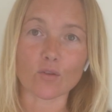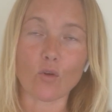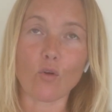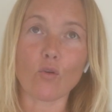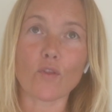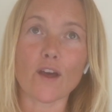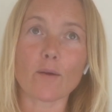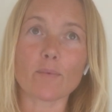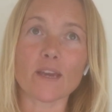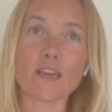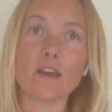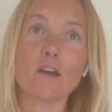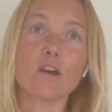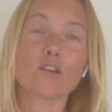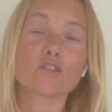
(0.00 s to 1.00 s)
or they'll
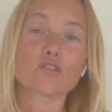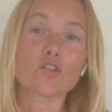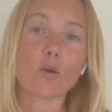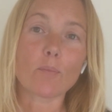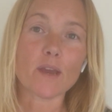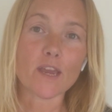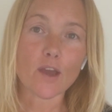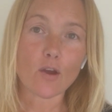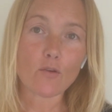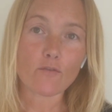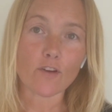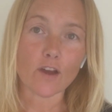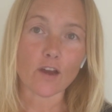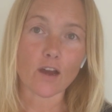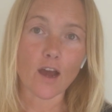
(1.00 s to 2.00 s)
be stopping
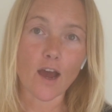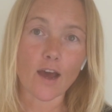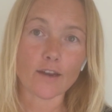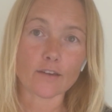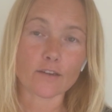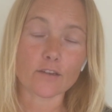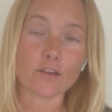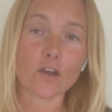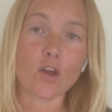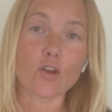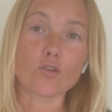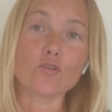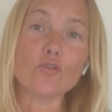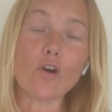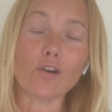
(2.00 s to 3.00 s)
over and
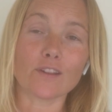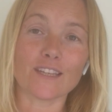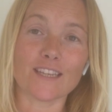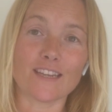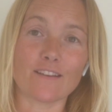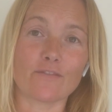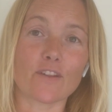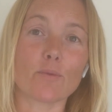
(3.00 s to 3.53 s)
not leave.